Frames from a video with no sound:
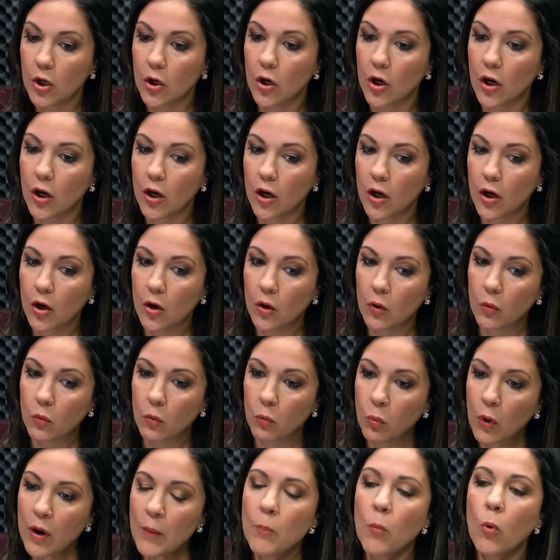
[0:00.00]
Uh,
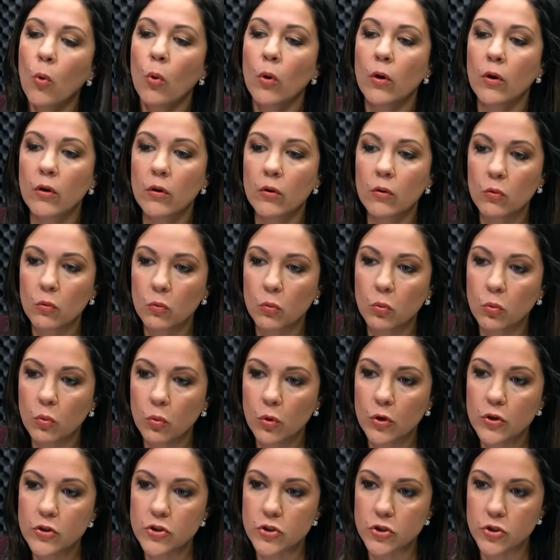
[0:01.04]
what more
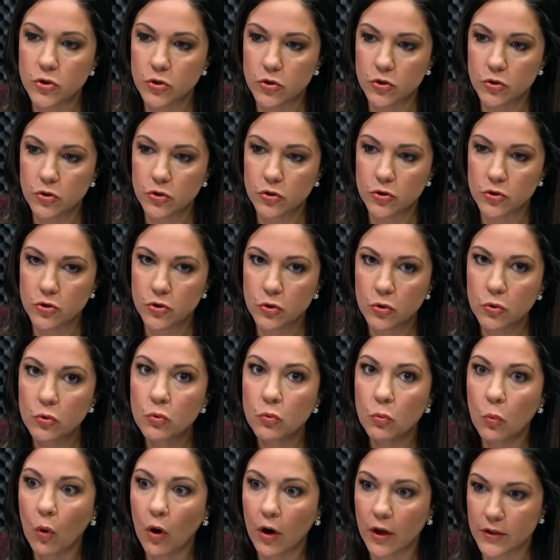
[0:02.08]
would you
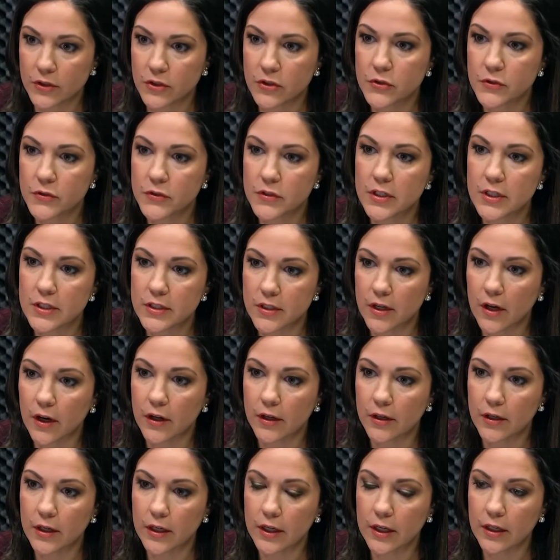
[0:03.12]
want to see
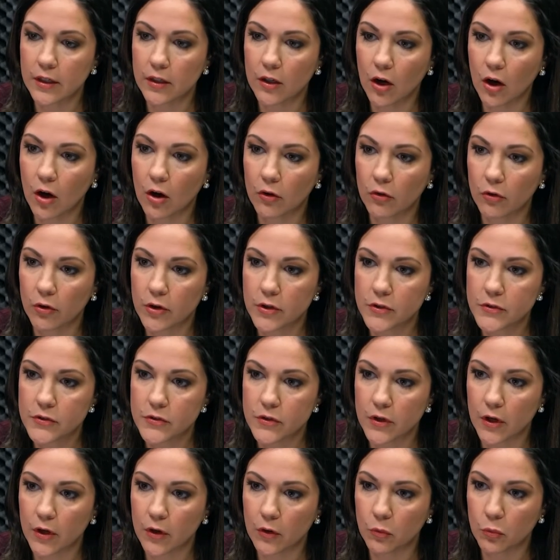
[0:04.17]
done in Congress?
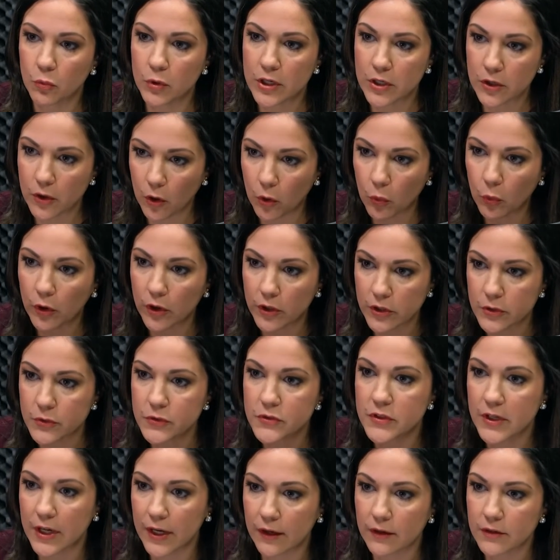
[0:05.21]
Uh, we know where you
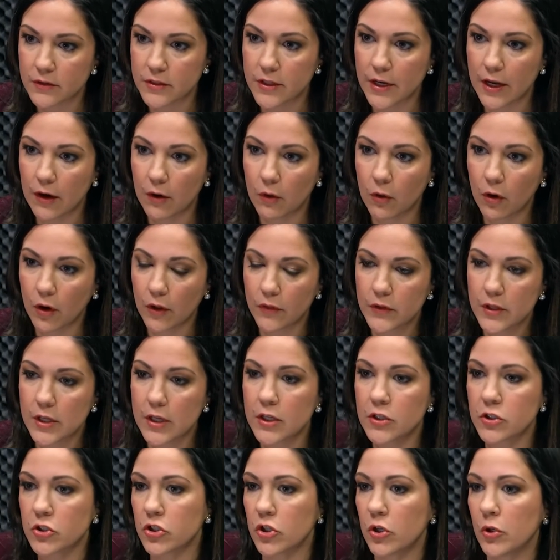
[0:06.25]
stand now on the
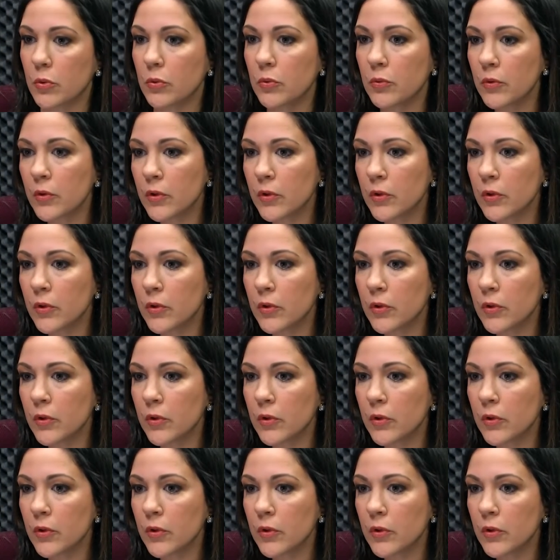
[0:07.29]
issue.